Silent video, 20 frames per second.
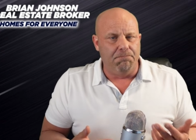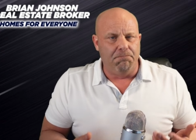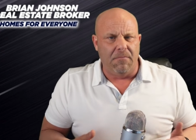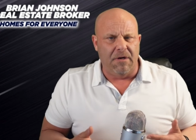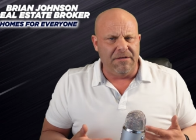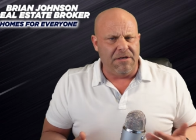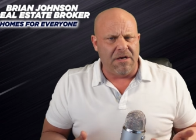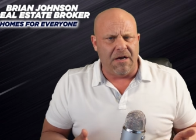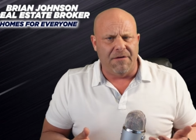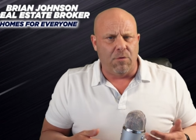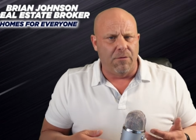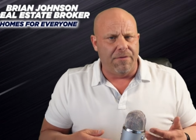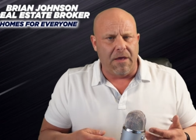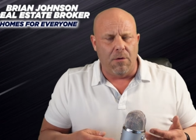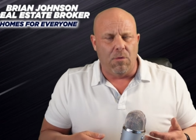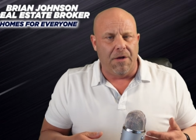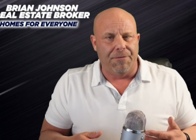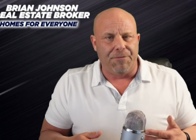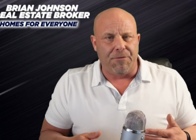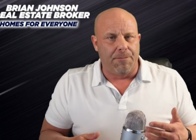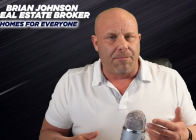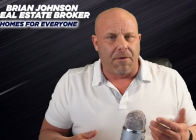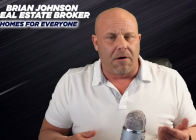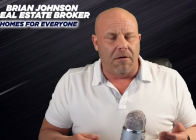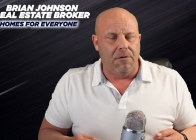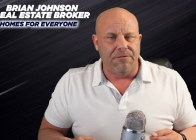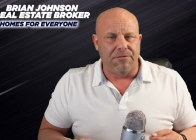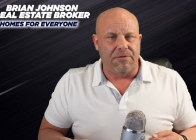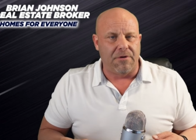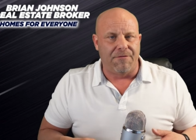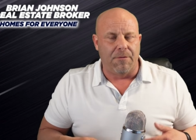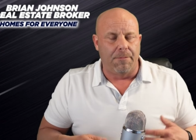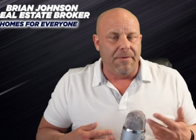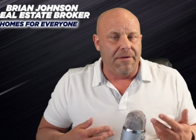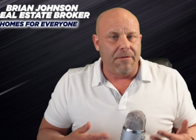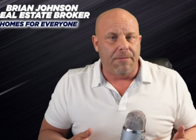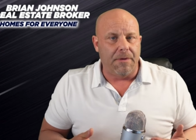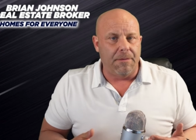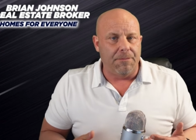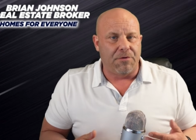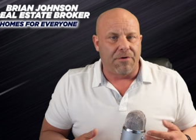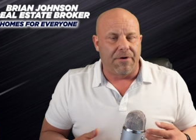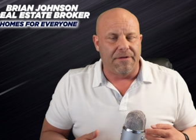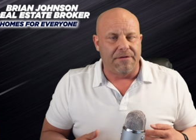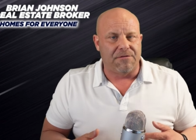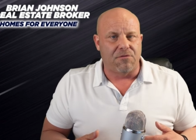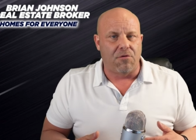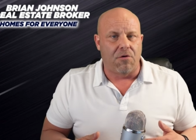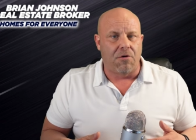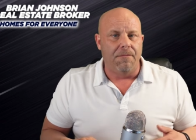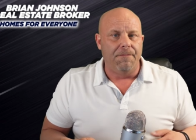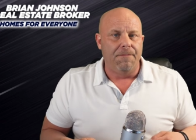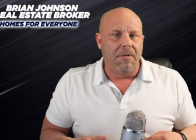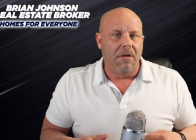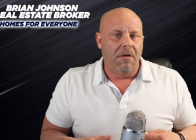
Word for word: You have, they want their borrowers to have a minimum credit score.